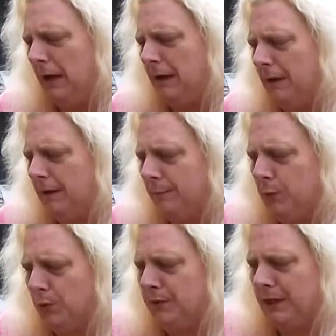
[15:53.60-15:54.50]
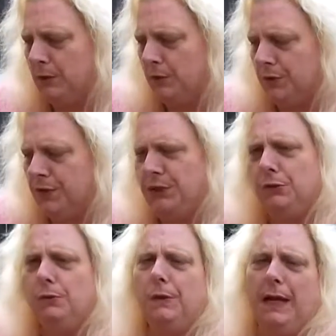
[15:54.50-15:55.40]
and of course that includes
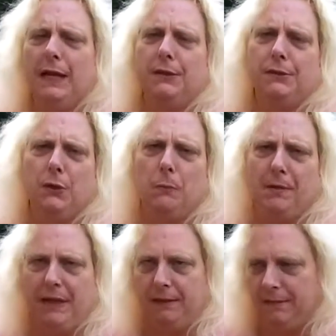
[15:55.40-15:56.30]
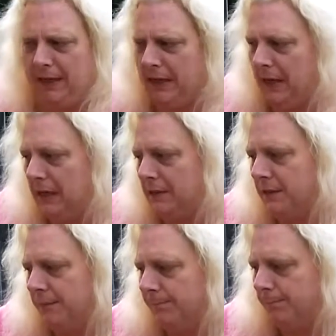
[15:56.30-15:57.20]
you in Lumi and